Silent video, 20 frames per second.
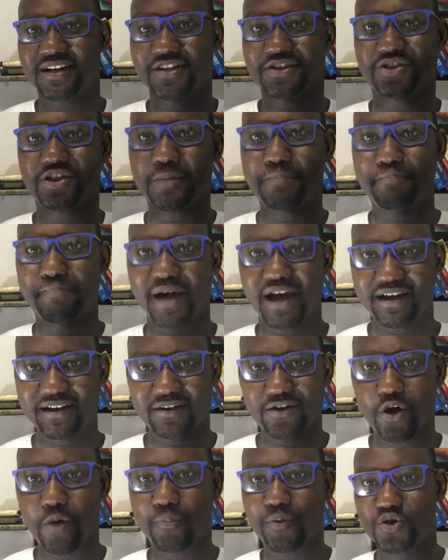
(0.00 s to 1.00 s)
the
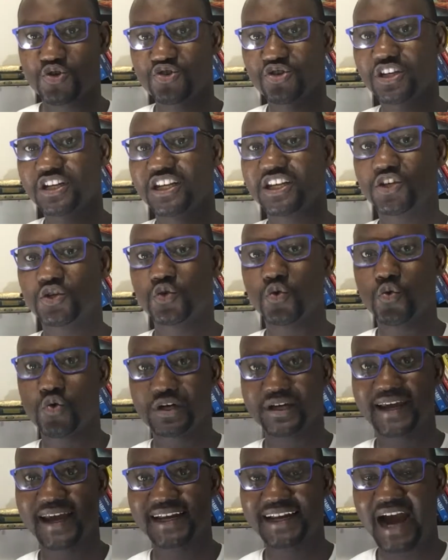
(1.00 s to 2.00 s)
better opportunity you will
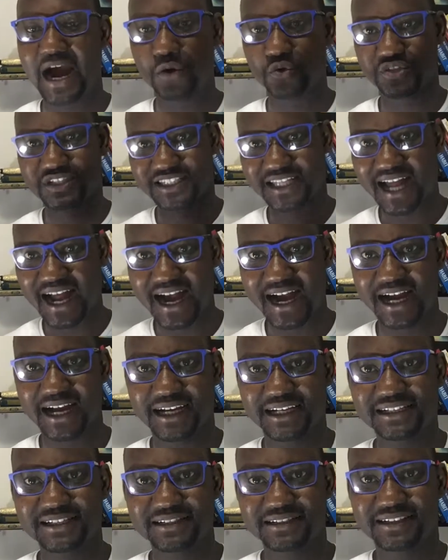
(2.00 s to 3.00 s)
get
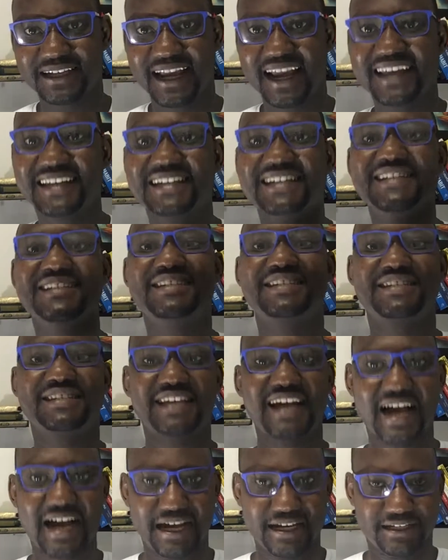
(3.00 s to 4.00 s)
outside and
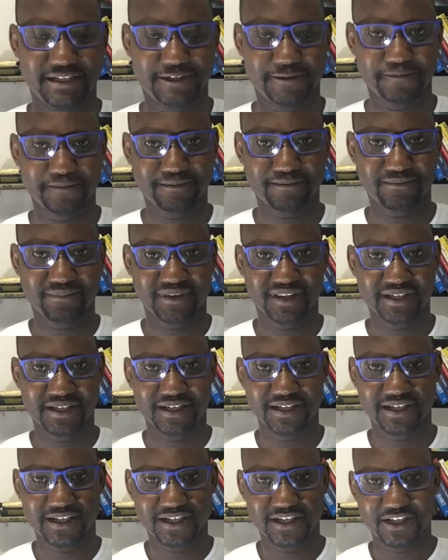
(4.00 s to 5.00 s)
inside
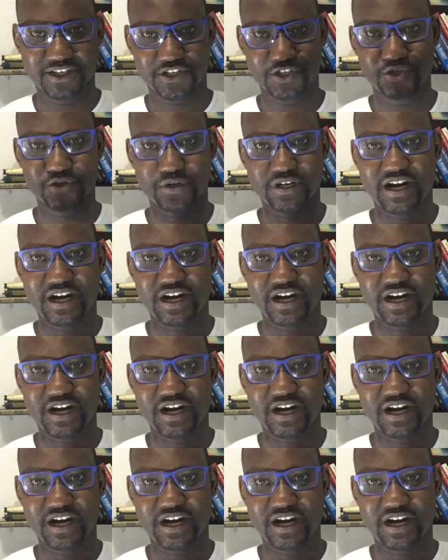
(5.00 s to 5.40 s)
your